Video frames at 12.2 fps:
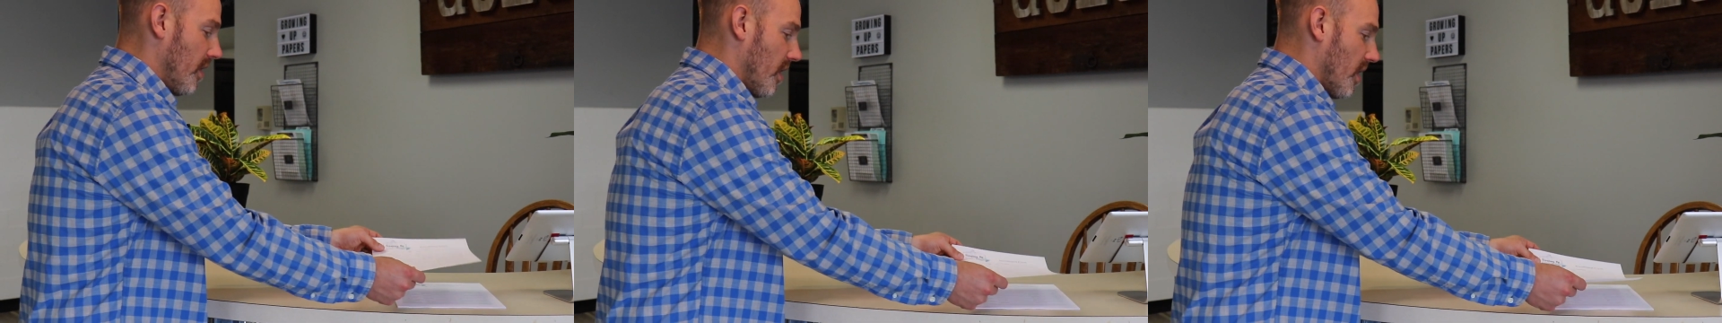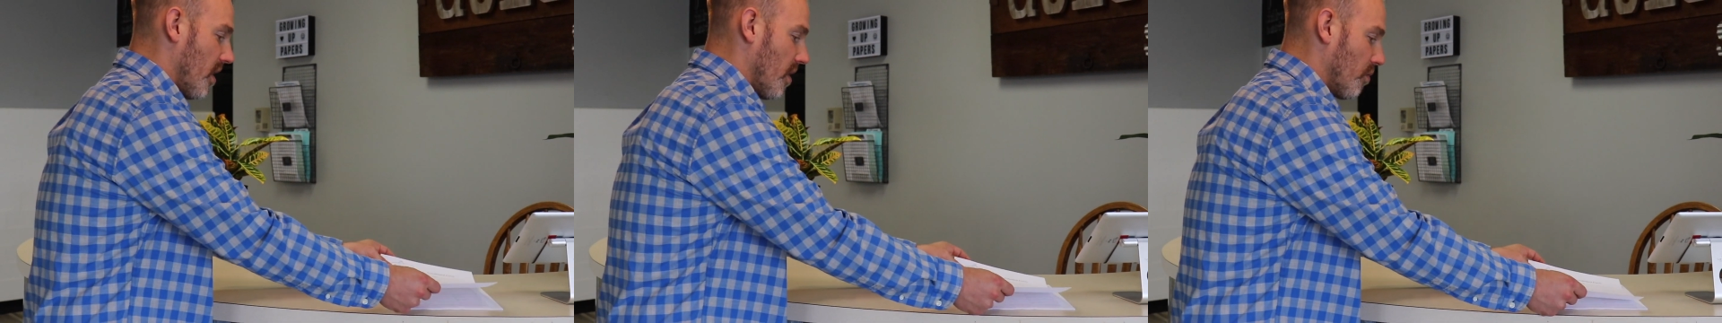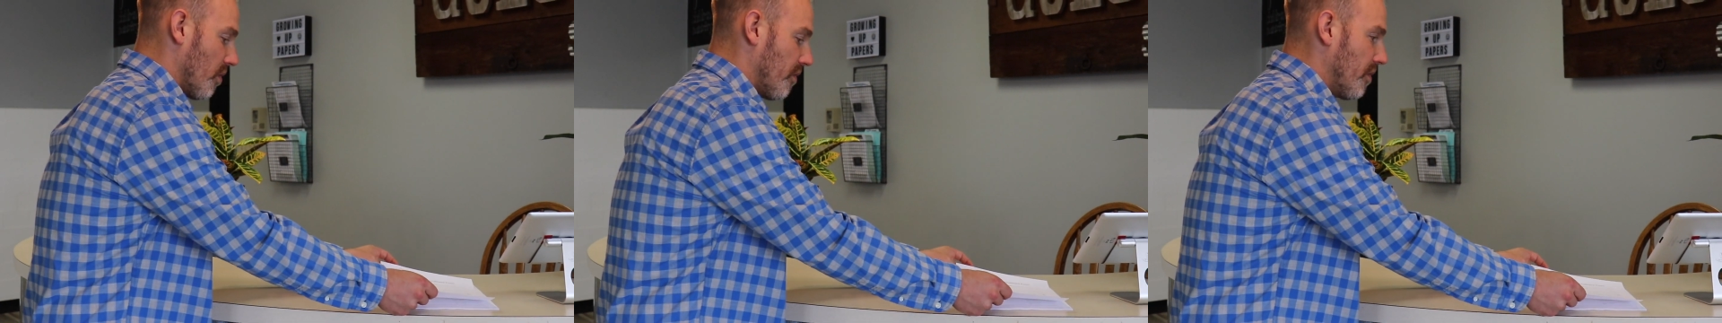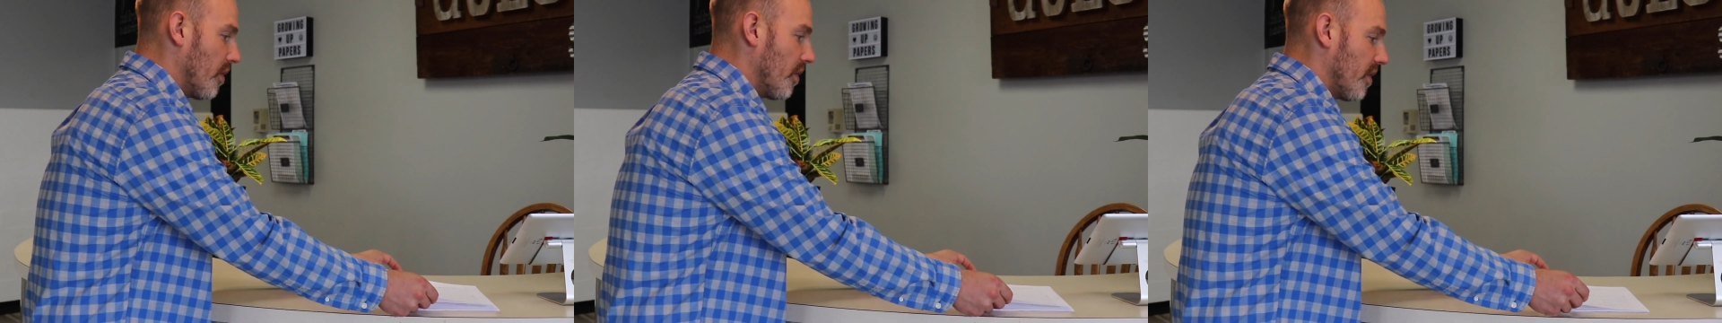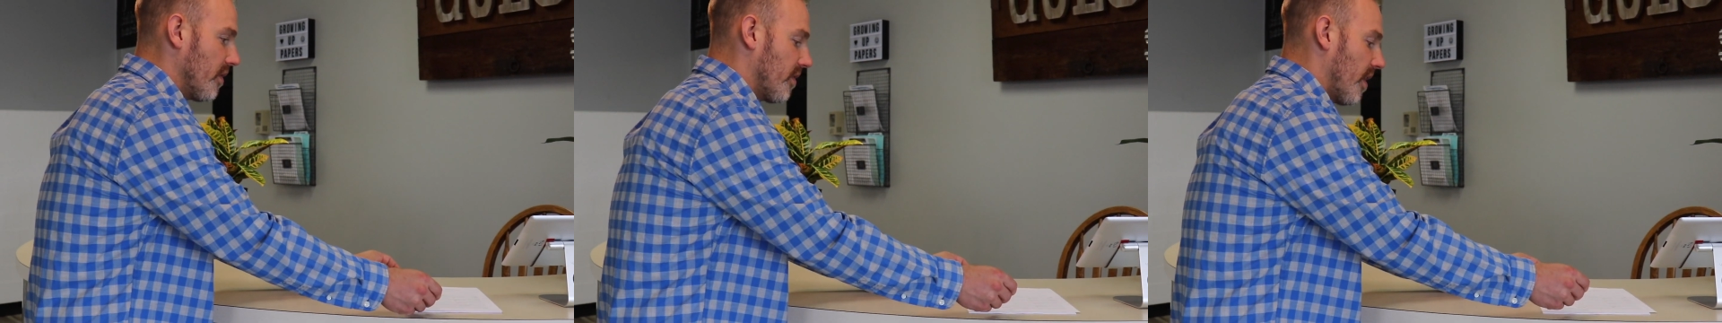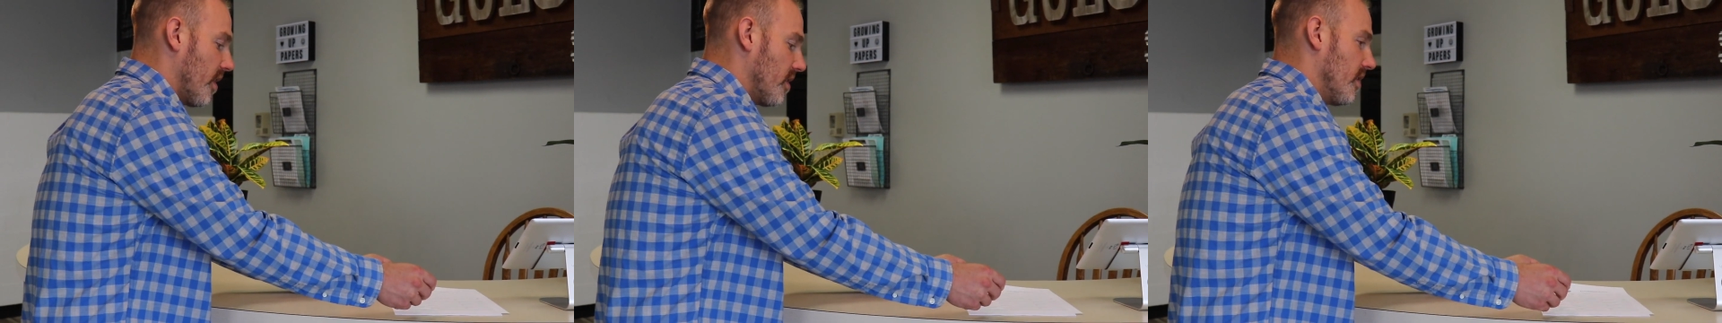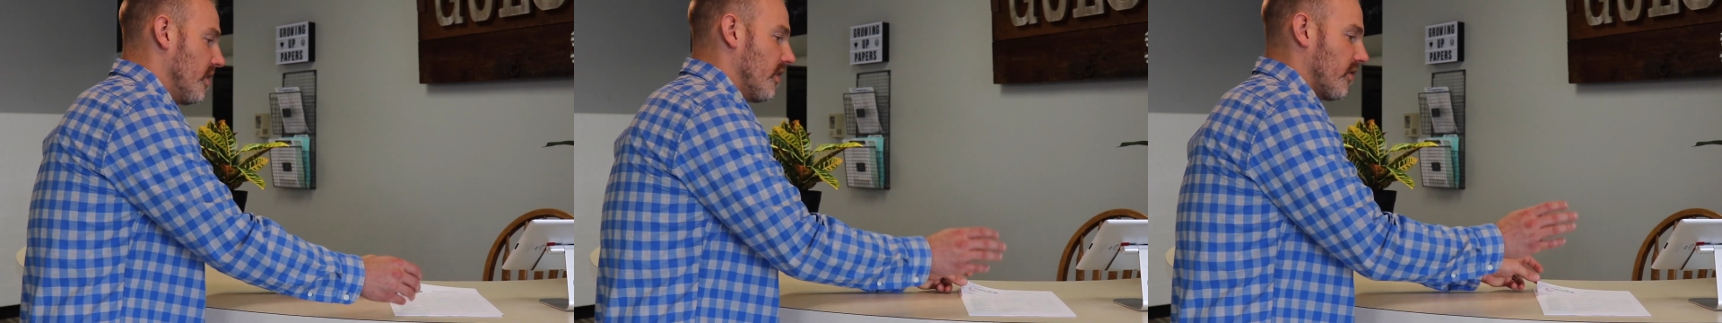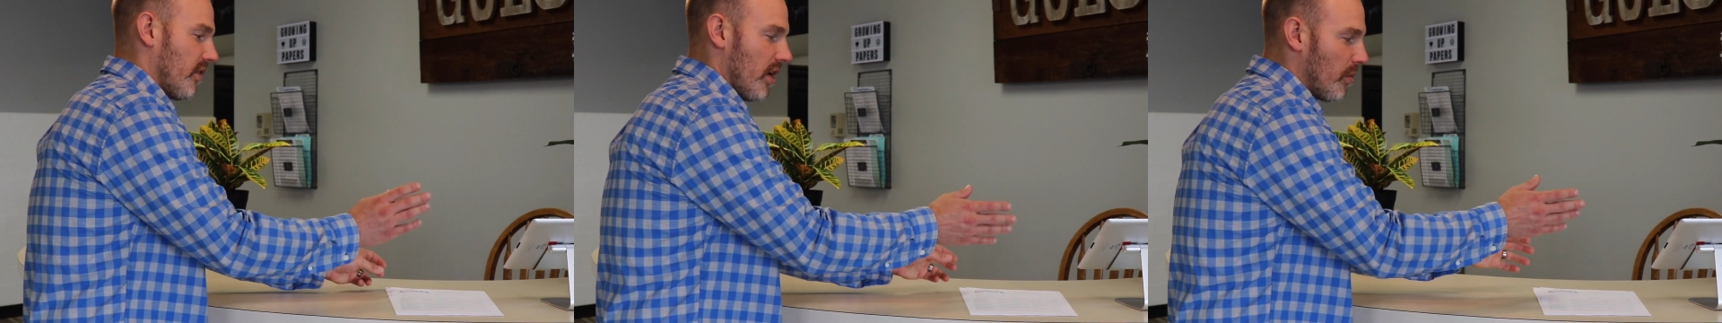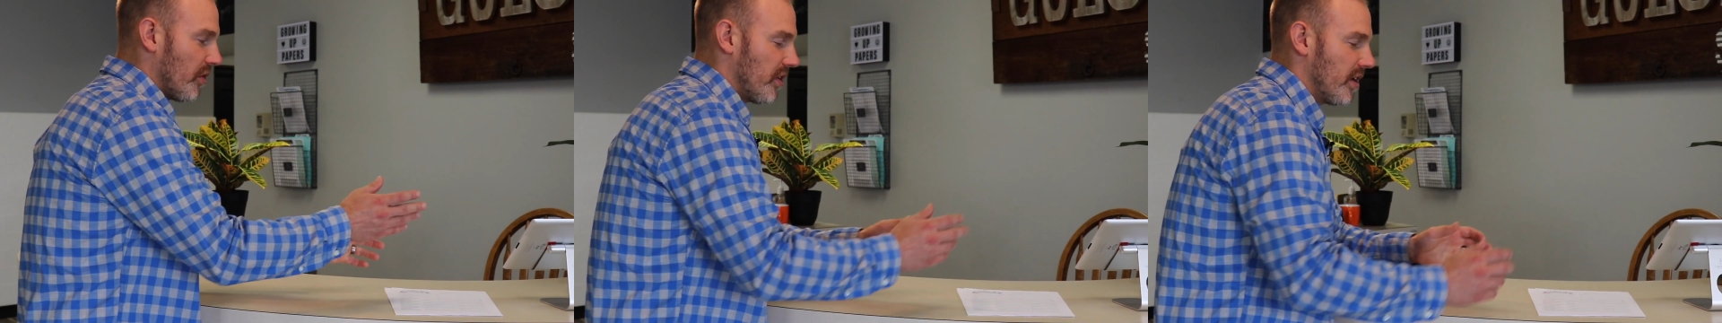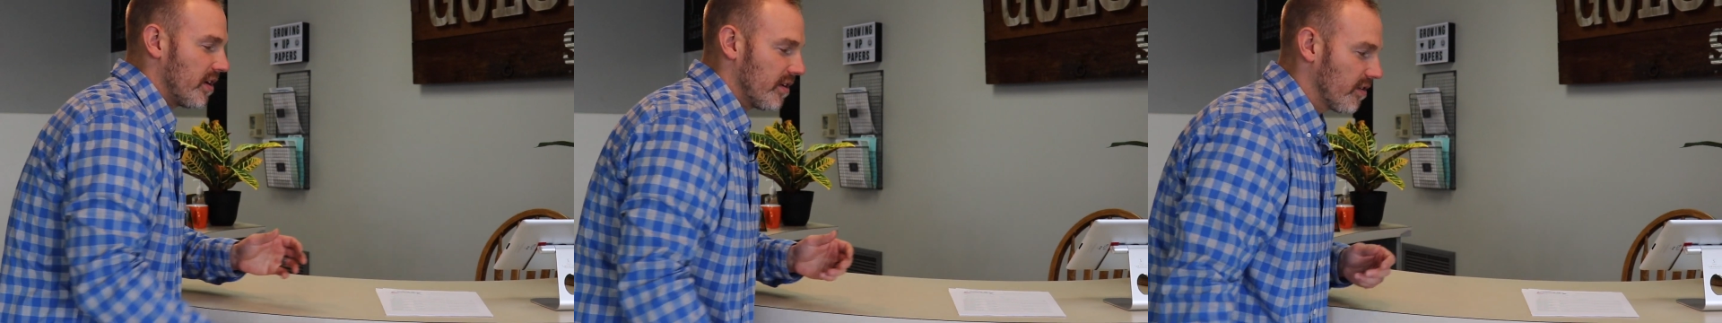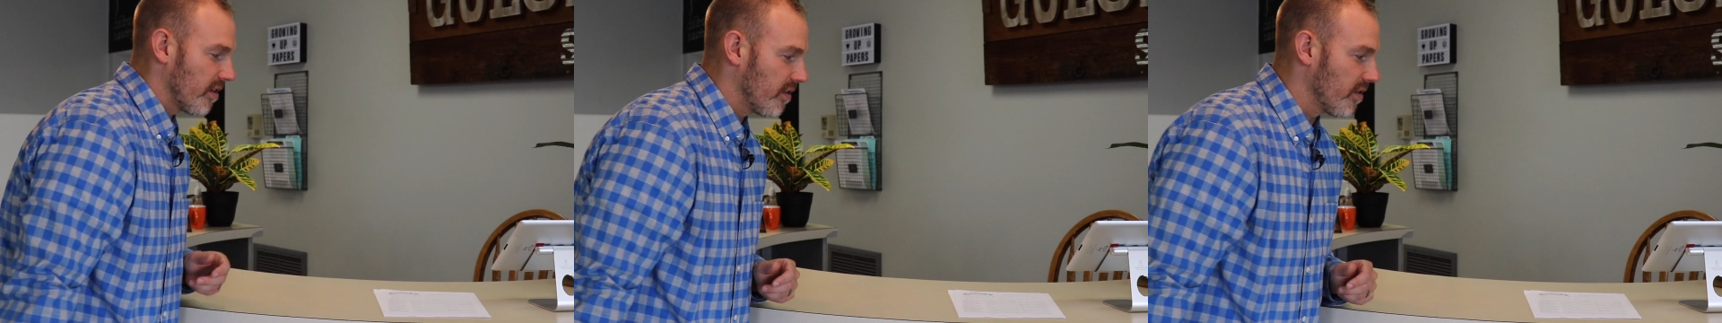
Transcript: uh, will fill this out. Simultaneously,